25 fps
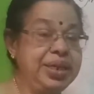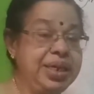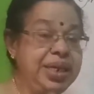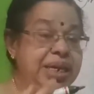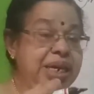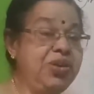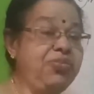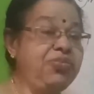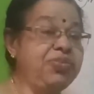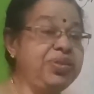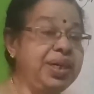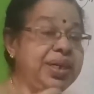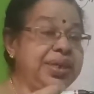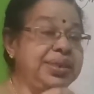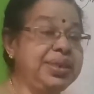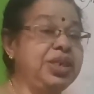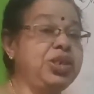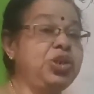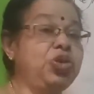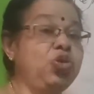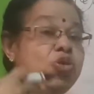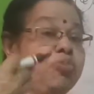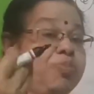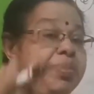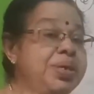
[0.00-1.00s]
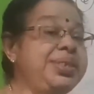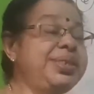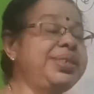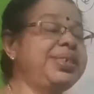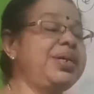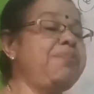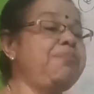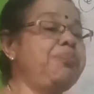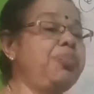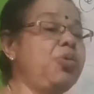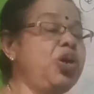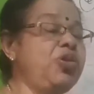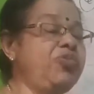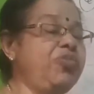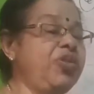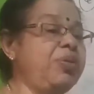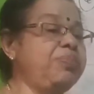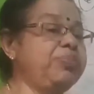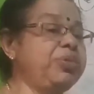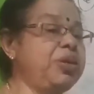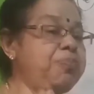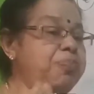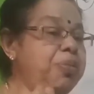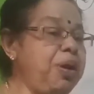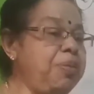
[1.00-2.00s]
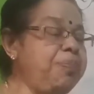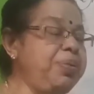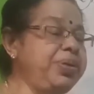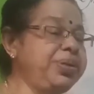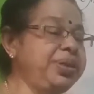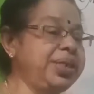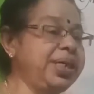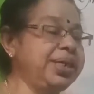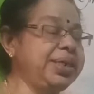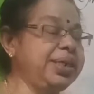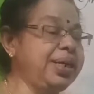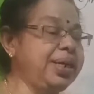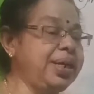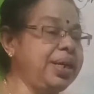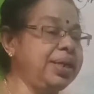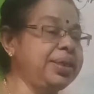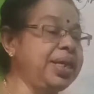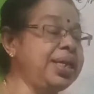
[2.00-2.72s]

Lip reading: If there is too much support from the public sector,